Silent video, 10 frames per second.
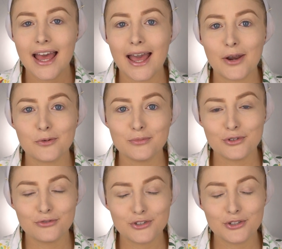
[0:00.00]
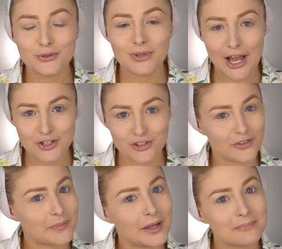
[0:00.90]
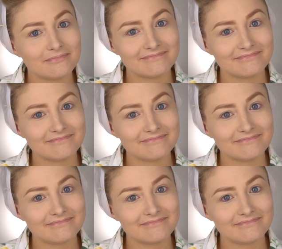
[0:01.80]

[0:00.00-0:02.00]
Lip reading: and we'll move to lashes from them.